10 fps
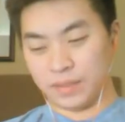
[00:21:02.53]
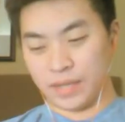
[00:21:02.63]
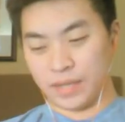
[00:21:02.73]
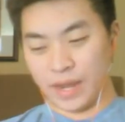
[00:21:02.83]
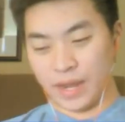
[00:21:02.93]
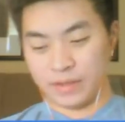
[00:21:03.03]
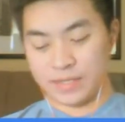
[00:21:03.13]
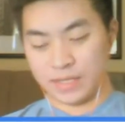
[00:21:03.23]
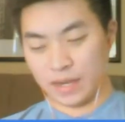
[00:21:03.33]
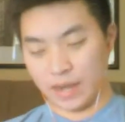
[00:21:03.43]
Kyrie
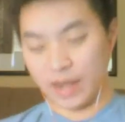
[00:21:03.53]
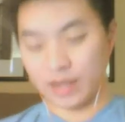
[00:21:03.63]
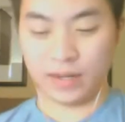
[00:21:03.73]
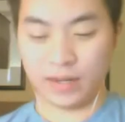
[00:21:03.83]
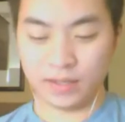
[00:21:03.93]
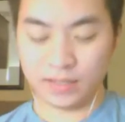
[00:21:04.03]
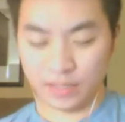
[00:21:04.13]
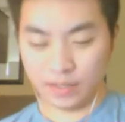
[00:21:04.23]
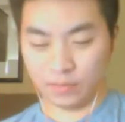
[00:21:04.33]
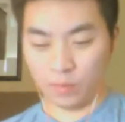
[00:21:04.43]
did. I could
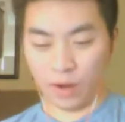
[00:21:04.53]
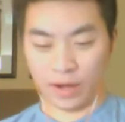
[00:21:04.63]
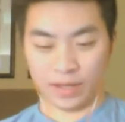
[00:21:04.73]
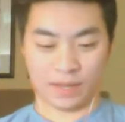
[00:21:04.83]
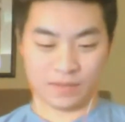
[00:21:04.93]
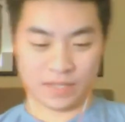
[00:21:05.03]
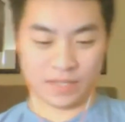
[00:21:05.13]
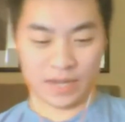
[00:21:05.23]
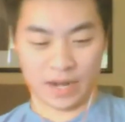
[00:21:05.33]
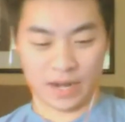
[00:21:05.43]
see why they gave it
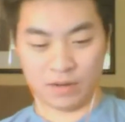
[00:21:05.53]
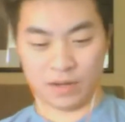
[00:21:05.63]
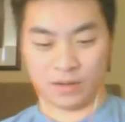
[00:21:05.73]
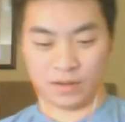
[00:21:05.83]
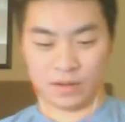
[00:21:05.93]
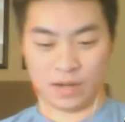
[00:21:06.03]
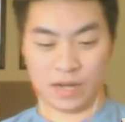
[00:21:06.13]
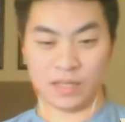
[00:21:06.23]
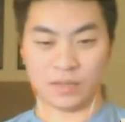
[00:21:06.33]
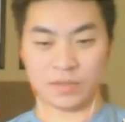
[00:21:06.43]
to Kyrie, and
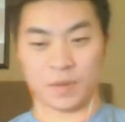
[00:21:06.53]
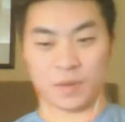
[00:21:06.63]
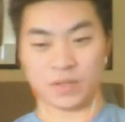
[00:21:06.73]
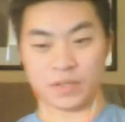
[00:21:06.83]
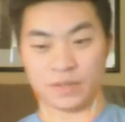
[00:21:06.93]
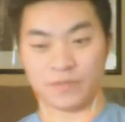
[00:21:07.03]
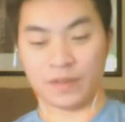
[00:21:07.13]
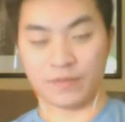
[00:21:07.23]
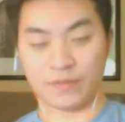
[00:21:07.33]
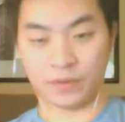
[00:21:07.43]
I think it was partially a
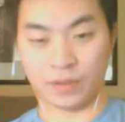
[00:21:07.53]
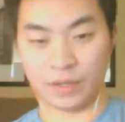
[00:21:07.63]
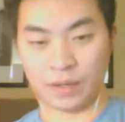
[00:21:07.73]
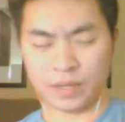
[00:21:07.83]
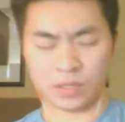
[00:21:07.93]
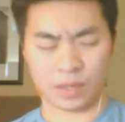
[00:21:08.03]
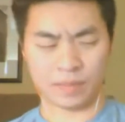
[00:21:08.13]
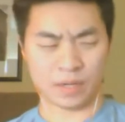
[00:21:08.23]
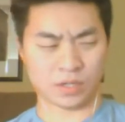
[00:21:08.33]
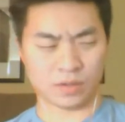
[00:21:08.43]
fan vote thing. I'm
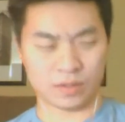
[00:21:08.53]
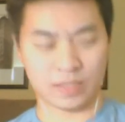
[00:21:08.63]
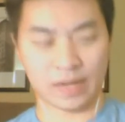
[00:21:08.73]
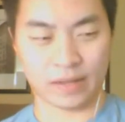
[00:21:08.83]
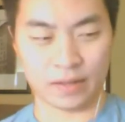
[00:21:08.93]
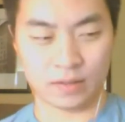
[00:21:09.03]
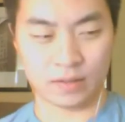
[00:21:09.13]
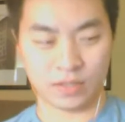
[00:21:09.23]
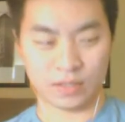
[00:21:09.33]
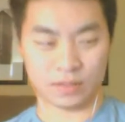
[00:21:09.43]
not sure exactly how the
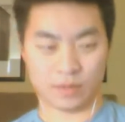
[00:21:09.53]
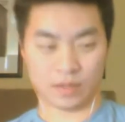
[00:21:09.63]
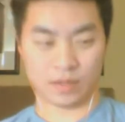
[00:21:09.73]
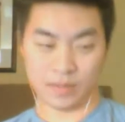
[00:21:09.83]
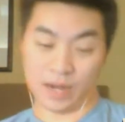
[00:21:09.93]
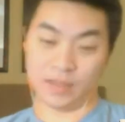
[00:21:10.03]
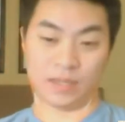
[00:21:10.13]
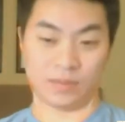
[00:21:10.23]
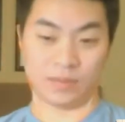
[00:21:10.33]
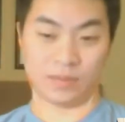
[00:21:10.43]
logistics work, but I
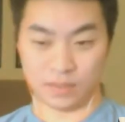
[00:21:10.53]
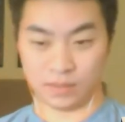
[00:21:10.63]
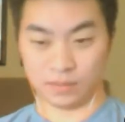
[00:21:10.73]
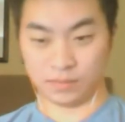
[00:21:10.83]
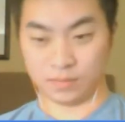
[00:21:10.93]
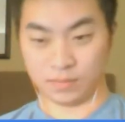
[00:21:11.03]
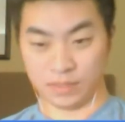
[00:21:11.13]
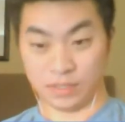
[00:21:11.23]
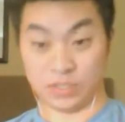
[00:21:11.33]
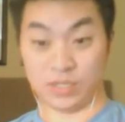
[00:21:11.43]
think he was a
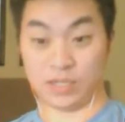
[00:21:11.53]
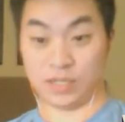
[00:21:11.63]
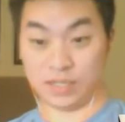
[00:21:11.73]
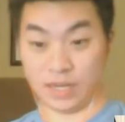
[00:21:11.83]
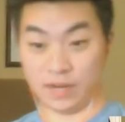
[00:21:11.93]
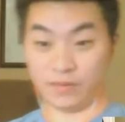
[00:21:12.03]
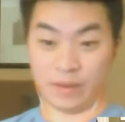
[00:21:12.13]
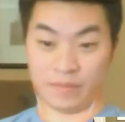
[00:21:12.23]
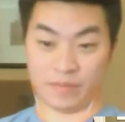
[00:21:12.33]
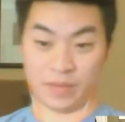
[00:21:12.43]
legit contender for
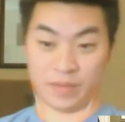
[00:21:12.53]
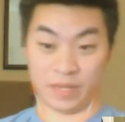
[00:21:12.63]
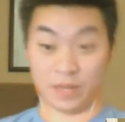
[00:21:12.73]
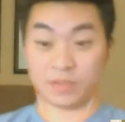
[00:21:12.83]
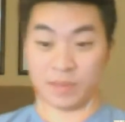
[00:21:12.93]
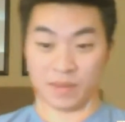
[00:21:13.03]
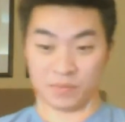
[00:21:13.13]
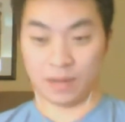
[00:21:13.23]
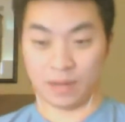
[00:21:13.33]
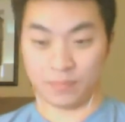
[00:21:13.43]
MVP. He was my
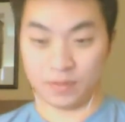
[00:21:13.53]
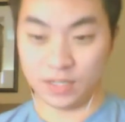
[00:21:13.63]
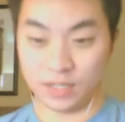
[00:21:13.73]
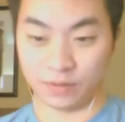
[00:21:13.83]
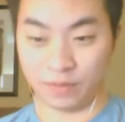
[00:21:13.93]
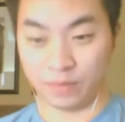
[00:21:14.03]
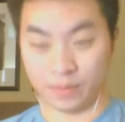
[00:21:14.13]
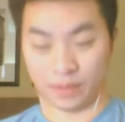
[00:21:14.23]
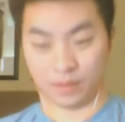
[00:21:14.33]
pregame prediction for MVP.